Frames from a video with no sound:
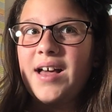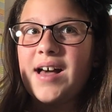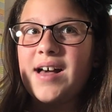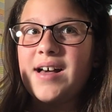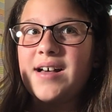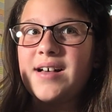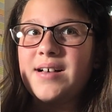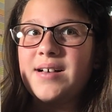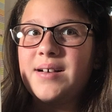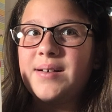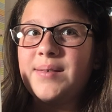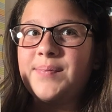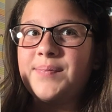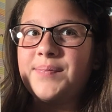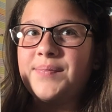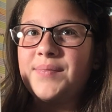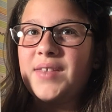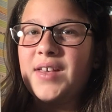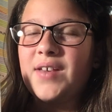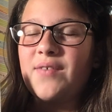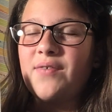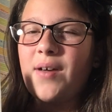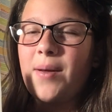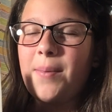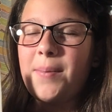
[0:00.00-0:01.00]
Um,
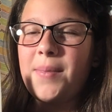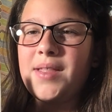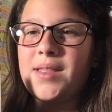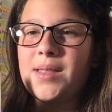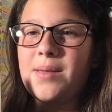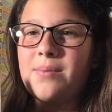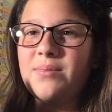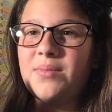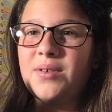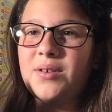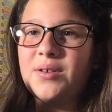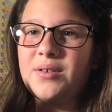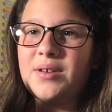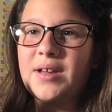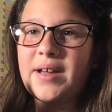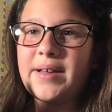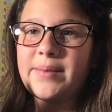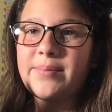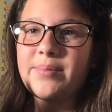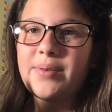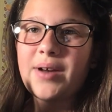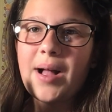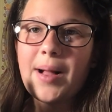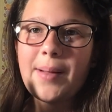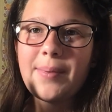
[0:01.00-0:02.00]
if I'm in the mood,
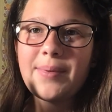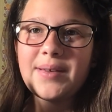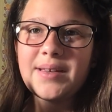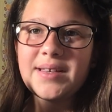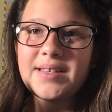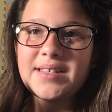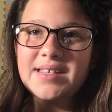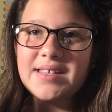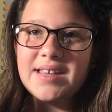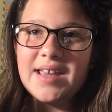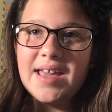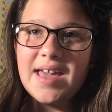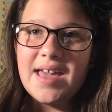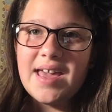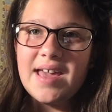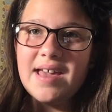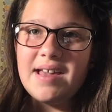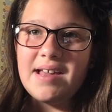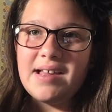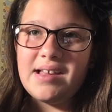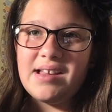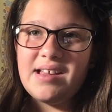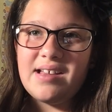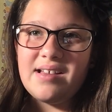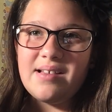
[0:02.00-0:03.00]
I'd probably
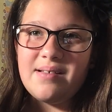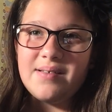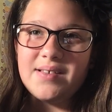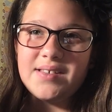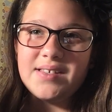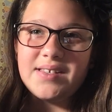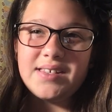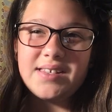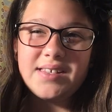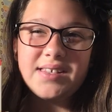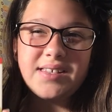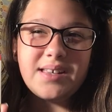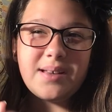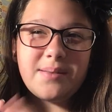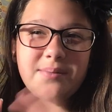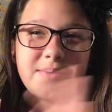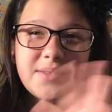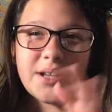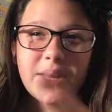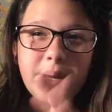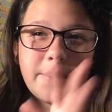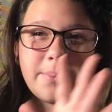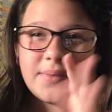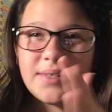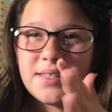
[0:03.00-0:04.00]
say
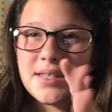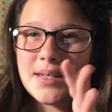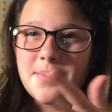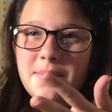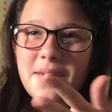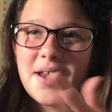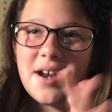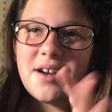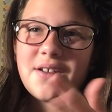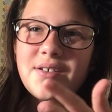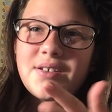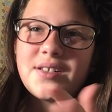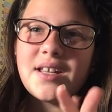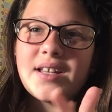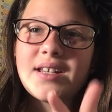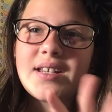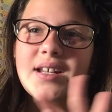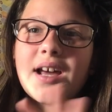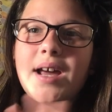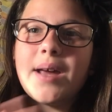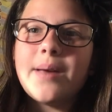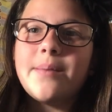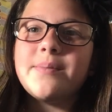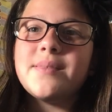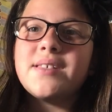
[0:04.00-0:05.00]
sometimes tomatoes at
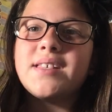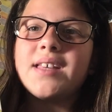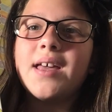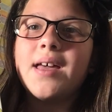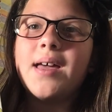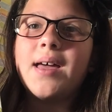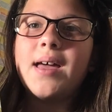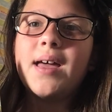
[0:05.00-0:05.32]
times,